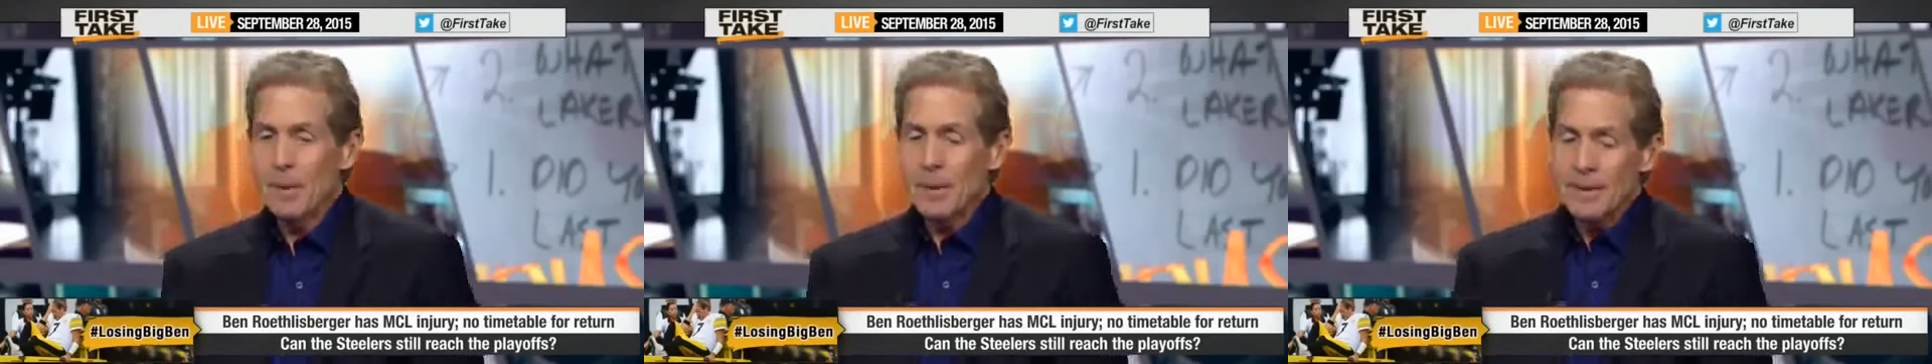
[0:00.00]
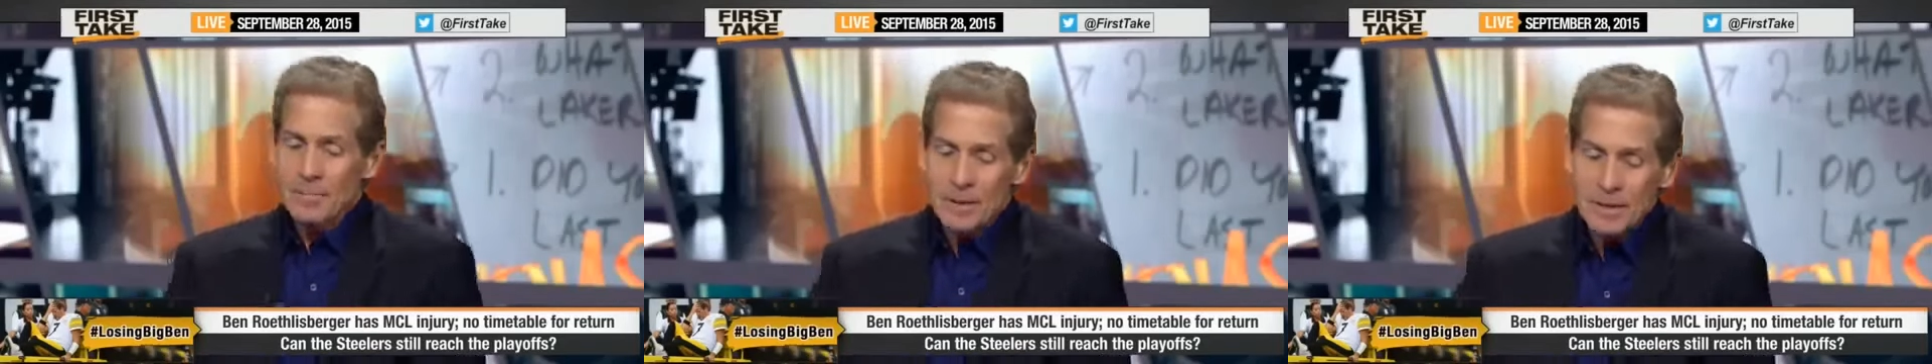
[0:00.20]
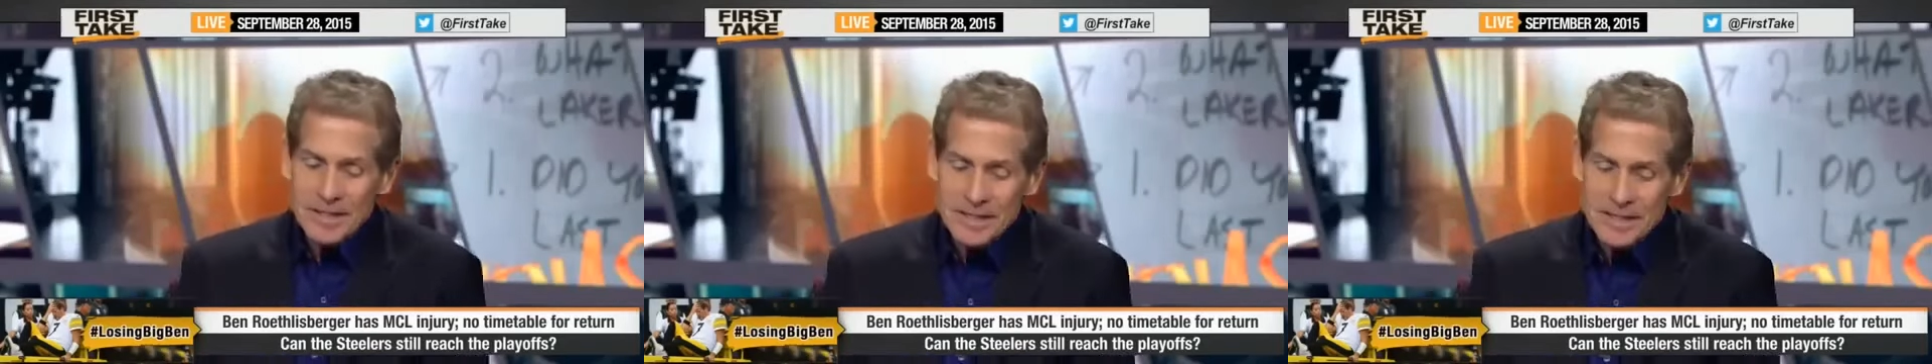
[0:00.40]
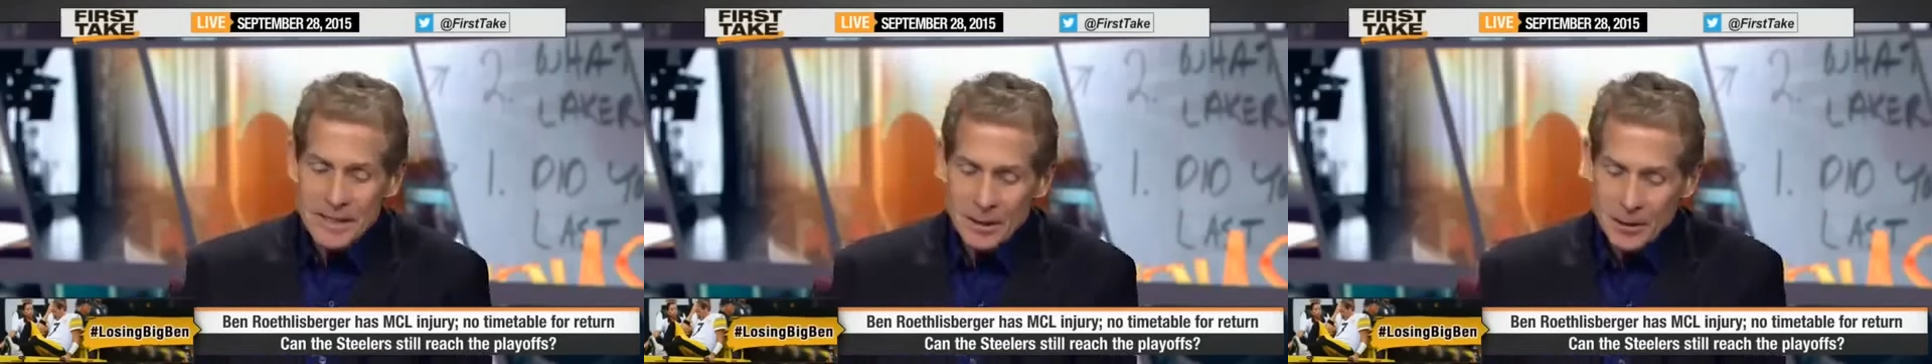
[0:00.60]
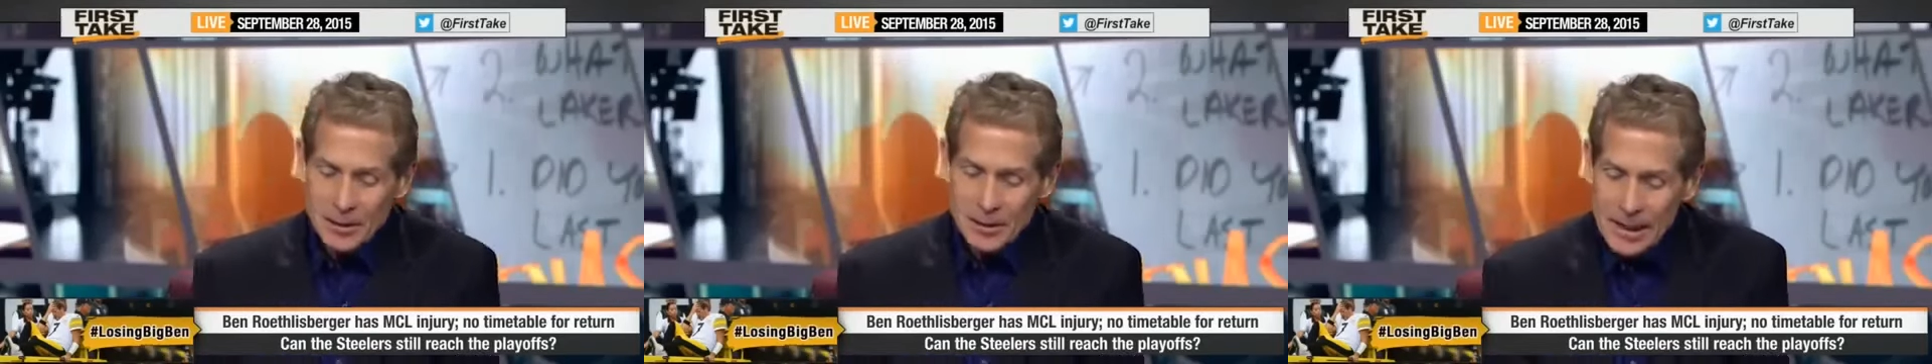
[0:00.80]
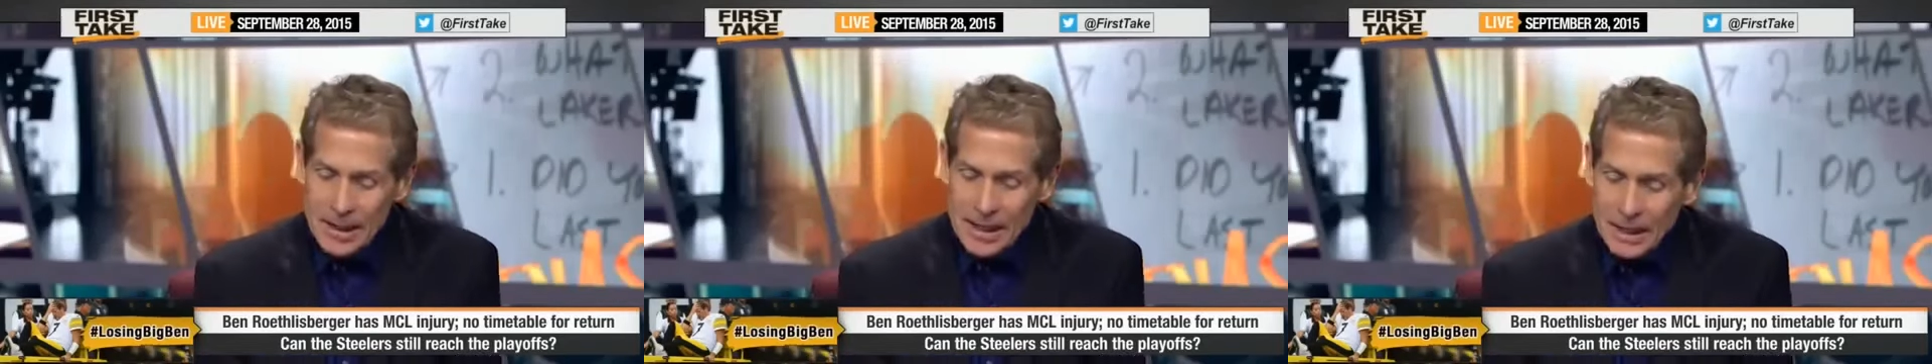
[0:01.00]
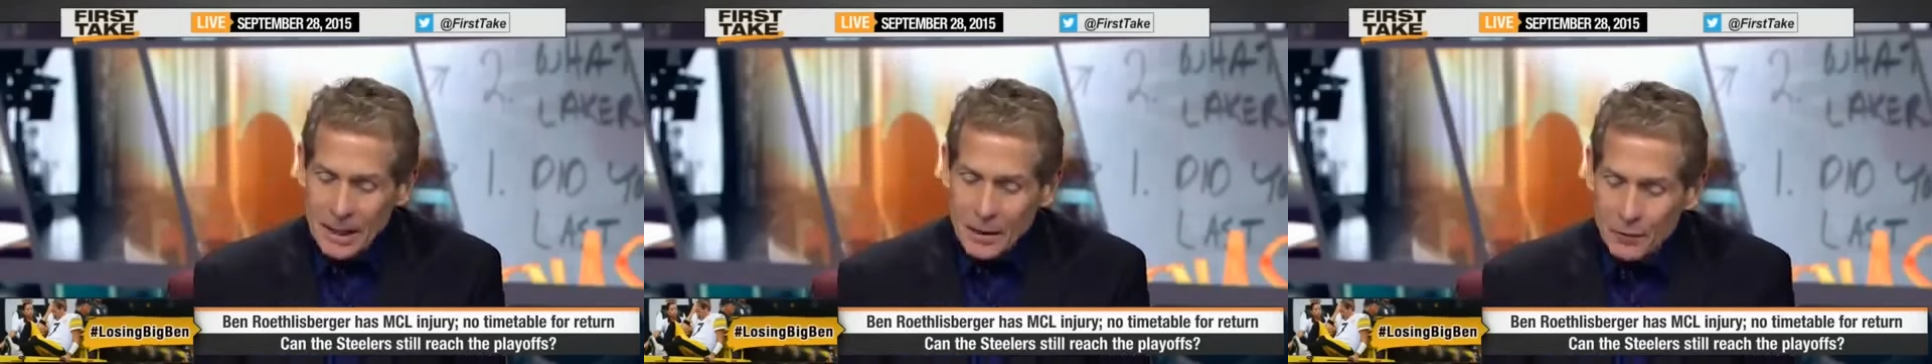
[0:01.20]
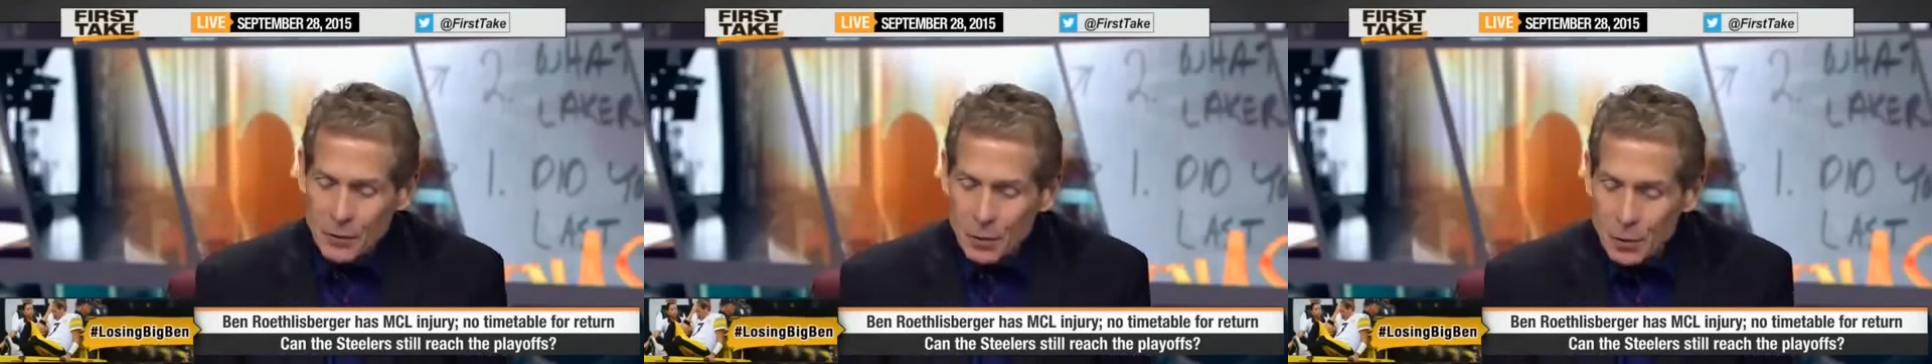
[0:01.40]
But still,
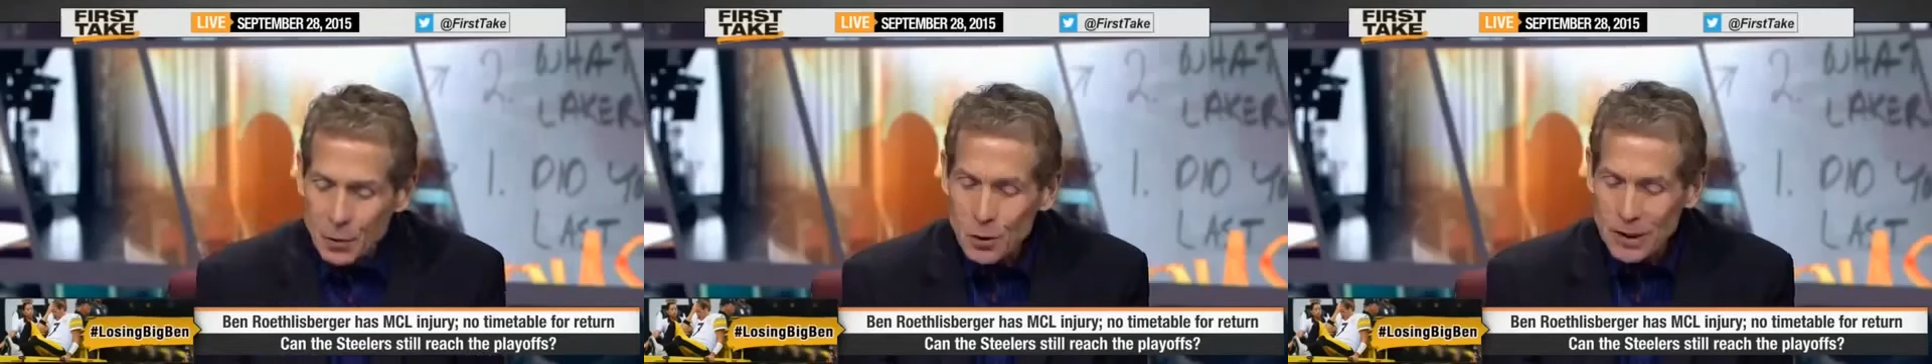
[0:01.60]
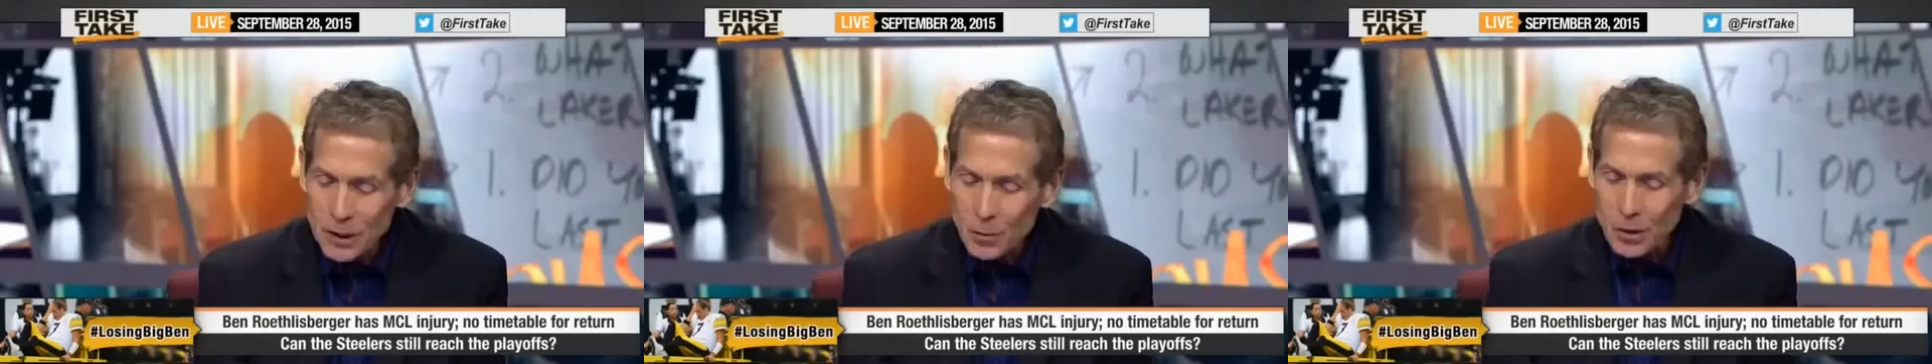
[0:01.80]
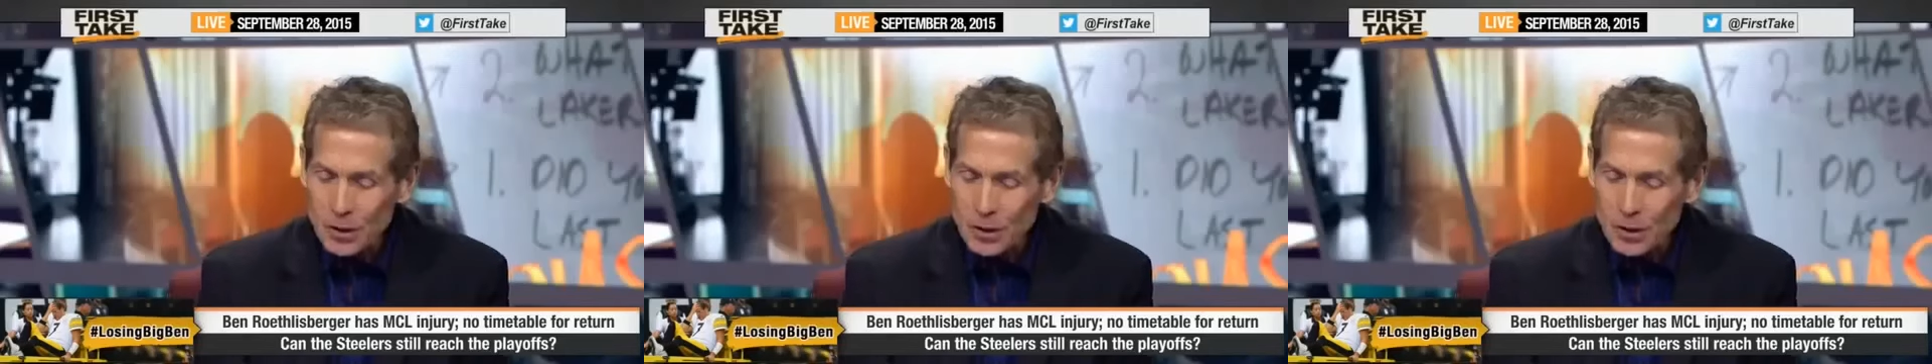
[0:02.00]
if you look